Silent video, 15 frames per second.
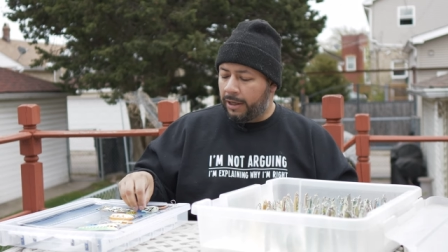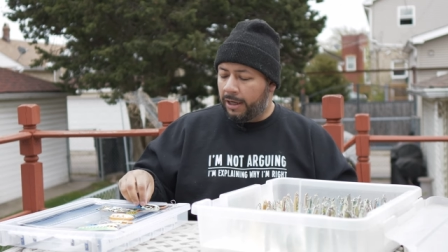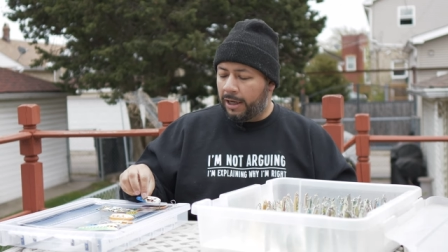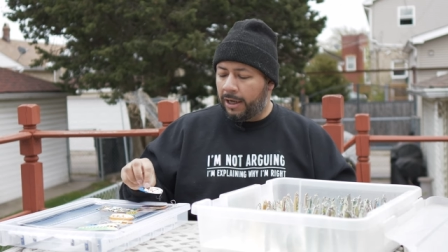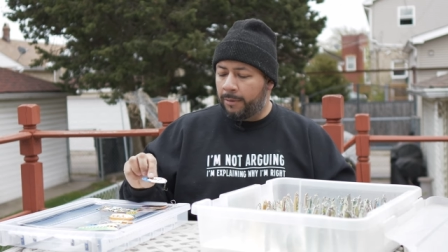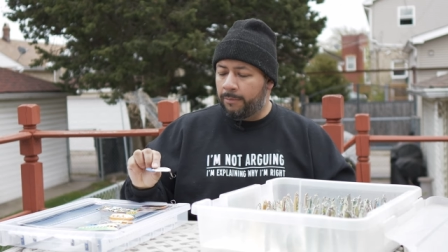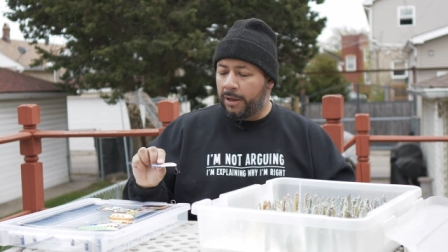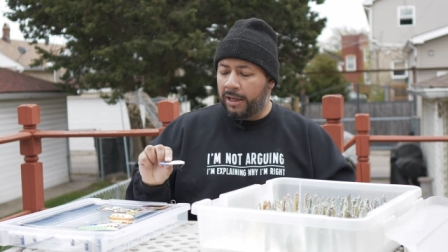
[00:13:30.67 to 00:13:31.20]

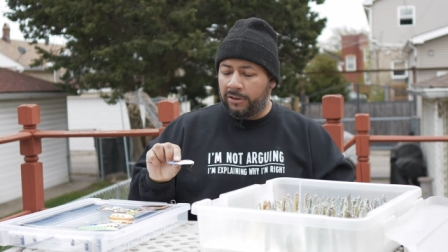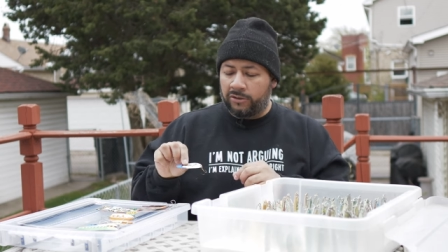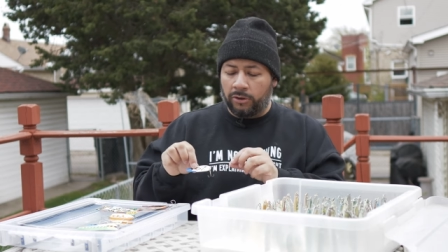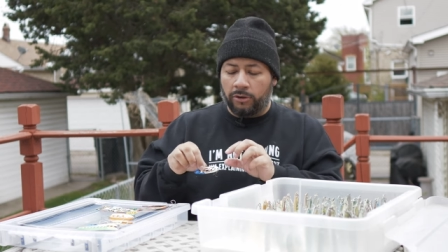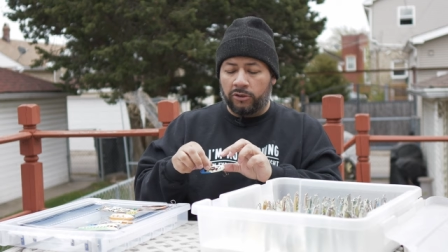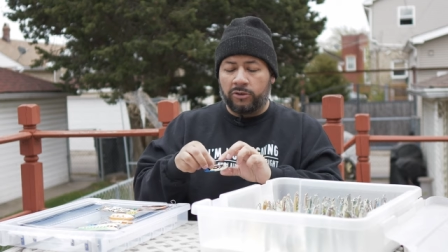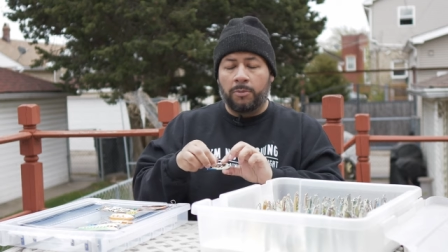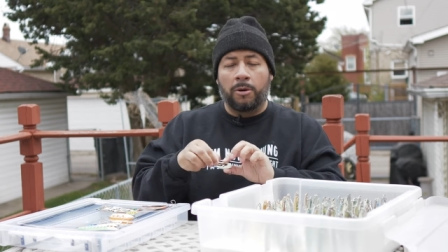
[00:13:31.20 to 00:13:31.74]
Um, and so
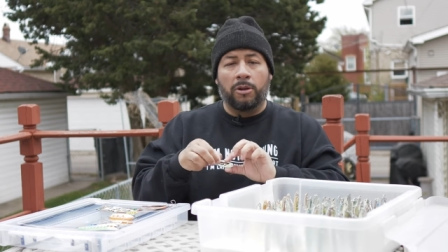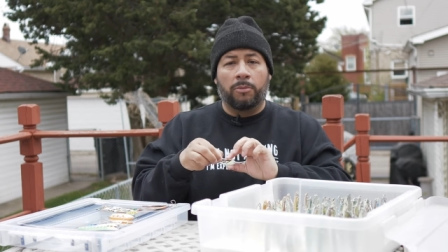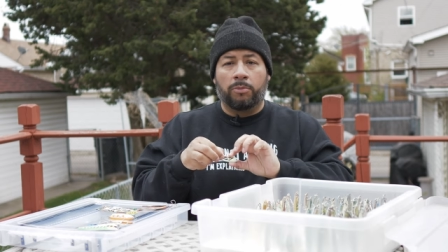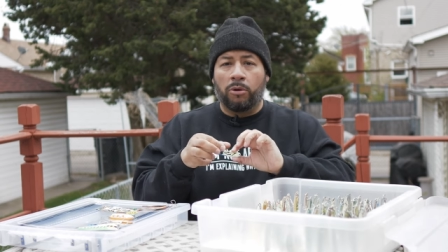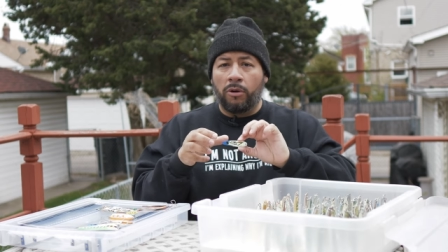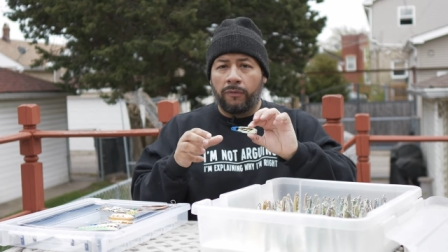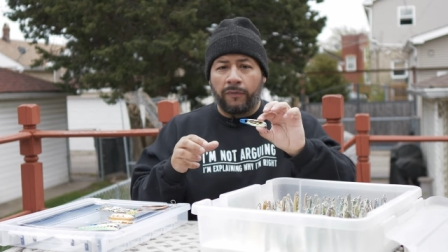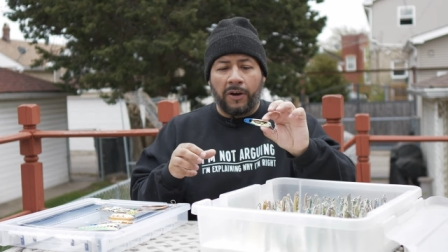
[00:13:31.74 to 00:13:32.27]
the smaller
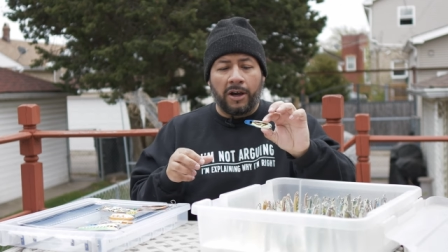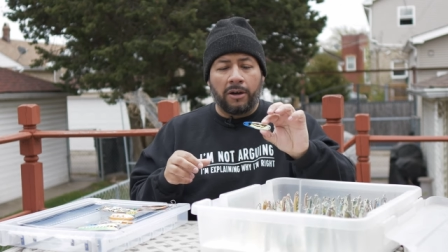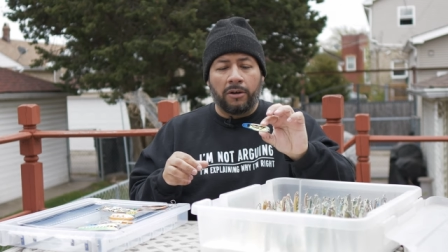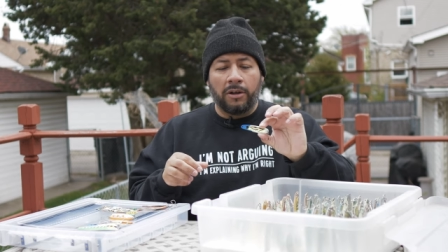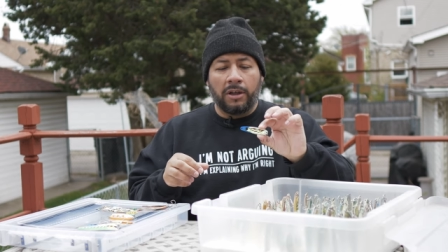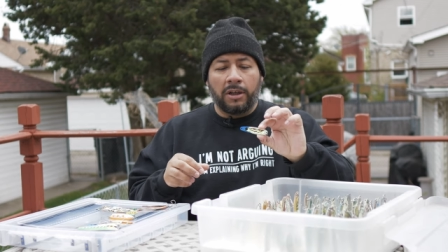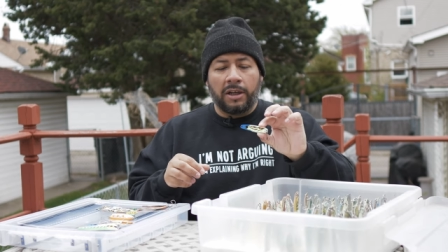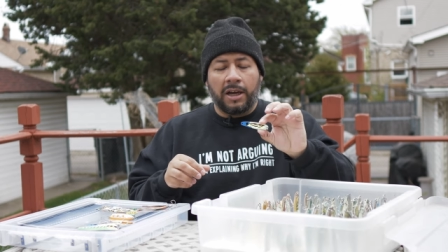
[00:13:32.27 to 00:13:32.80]
profile,
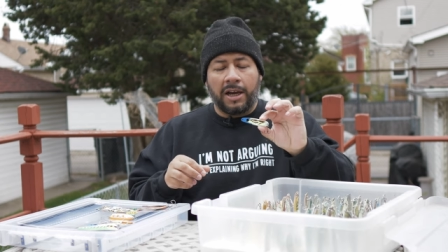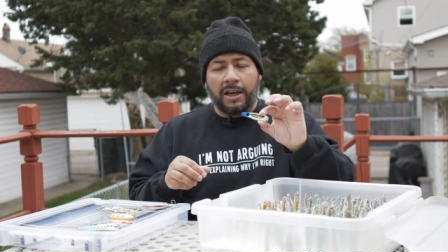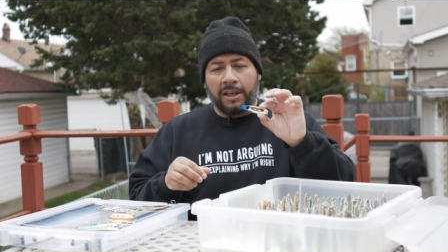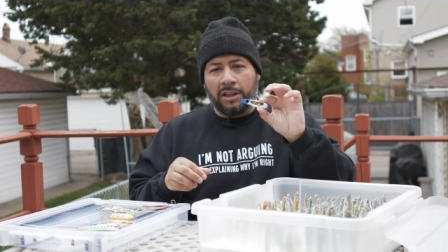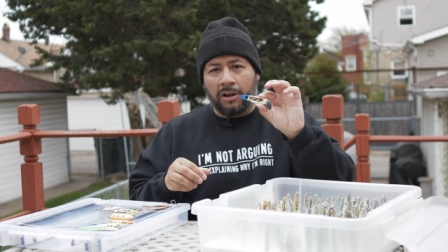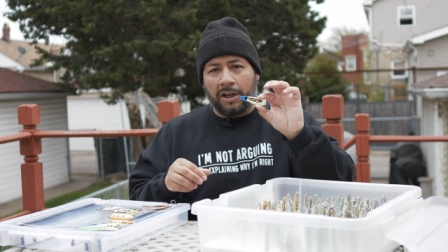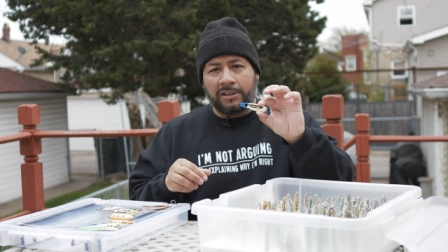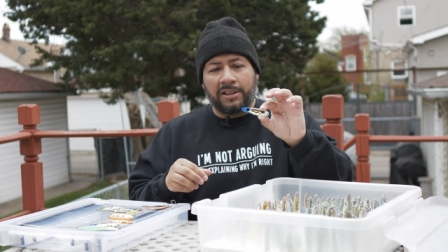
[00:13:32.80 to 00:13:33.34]
I,
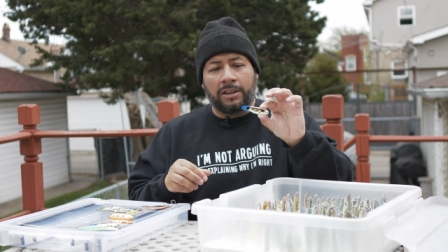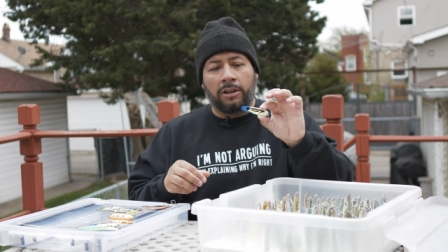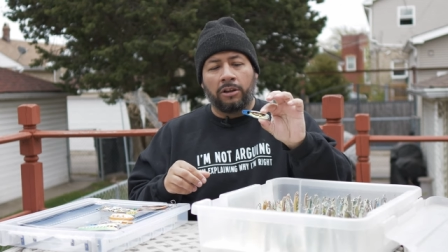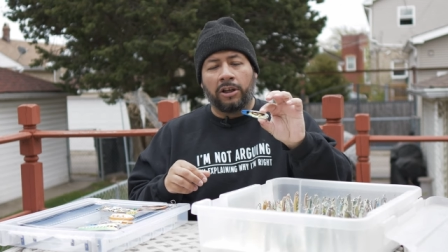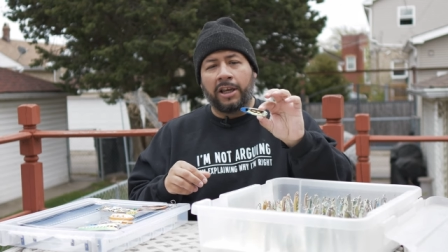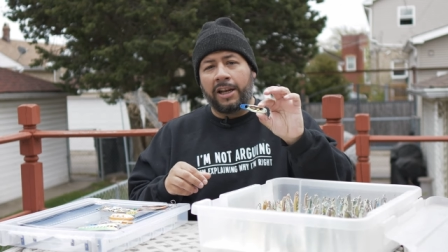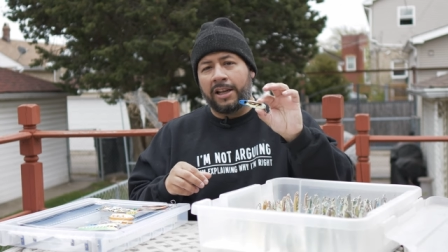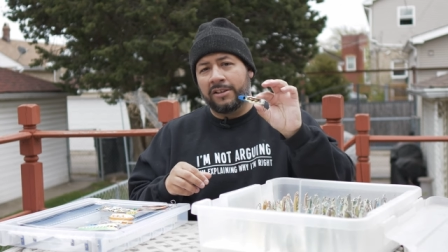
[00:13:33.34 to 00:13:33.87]
you know, I tend to
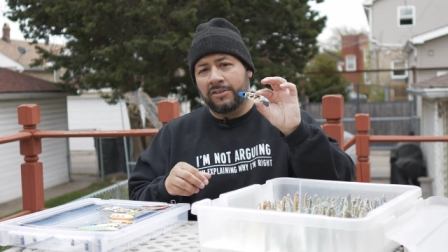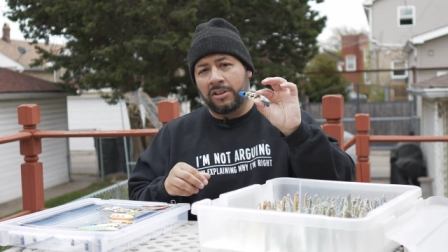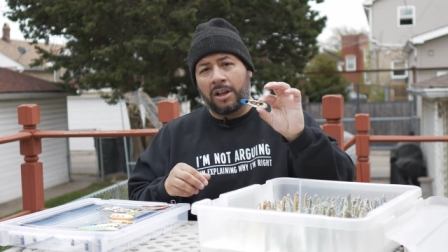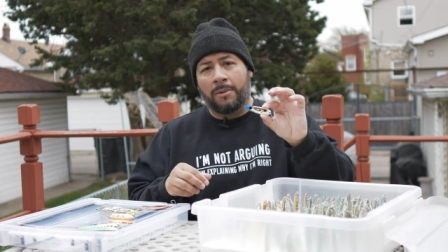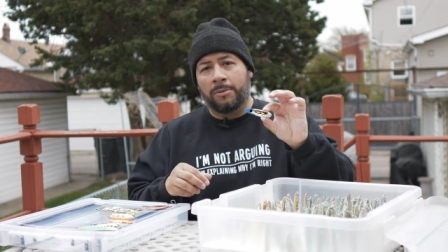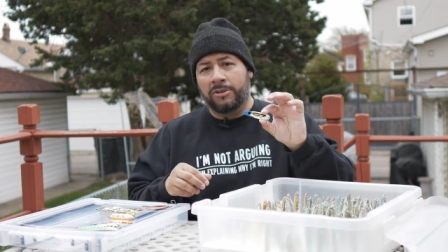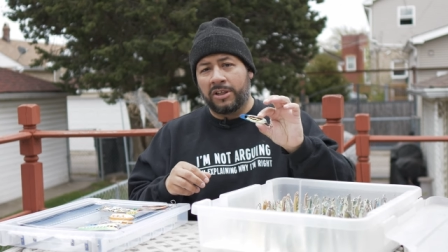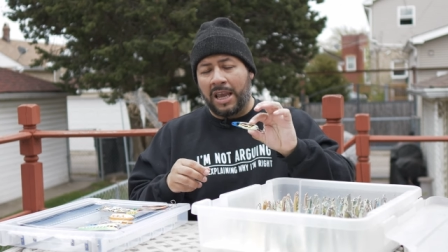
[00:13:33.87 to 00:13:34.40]
look at it as a
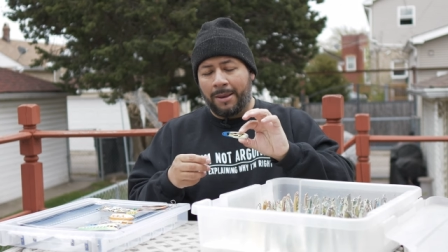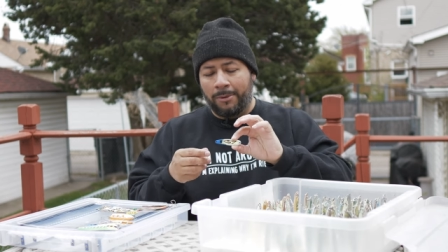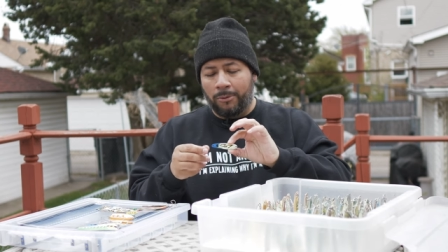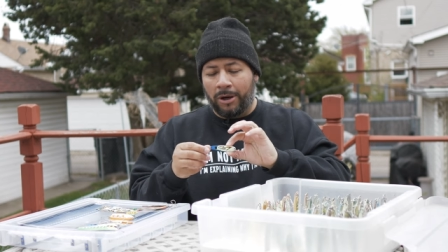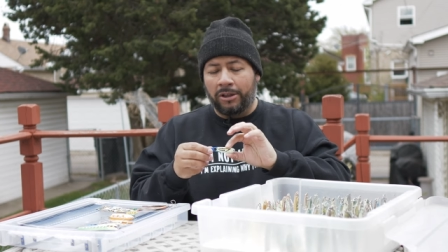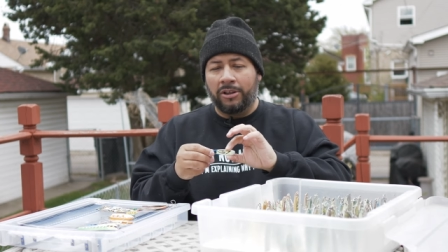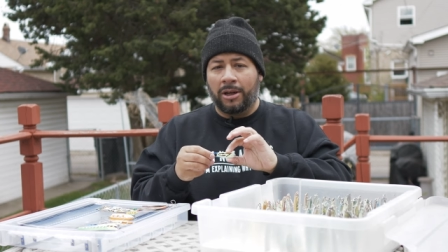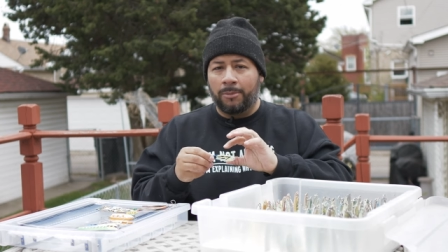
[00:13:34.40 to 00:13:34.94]
numbers game. You
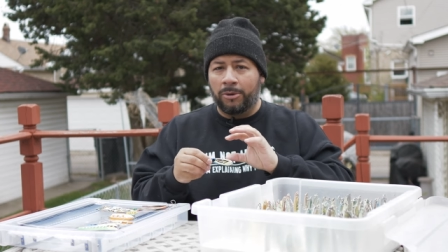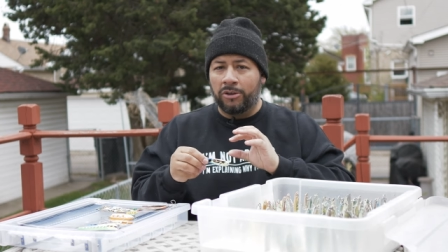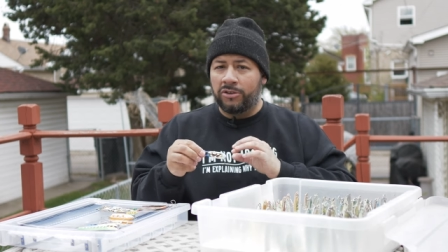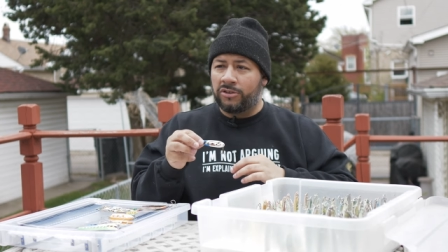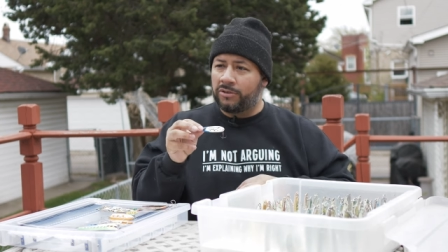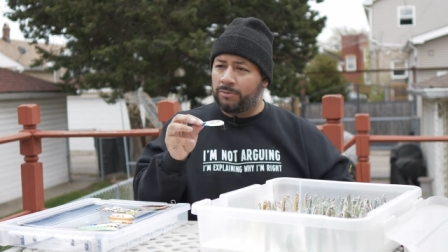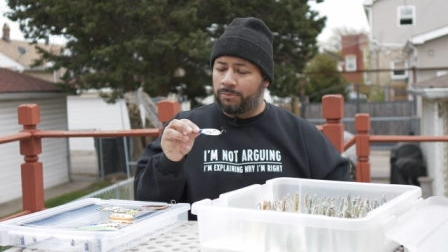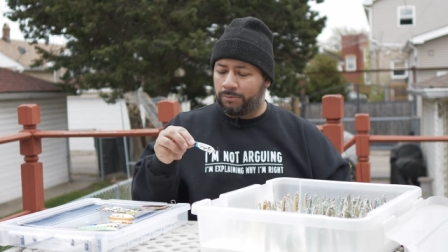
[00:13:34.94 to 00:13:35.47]
want
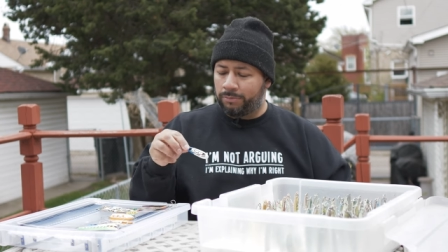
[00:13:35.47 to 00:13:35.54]
numbers,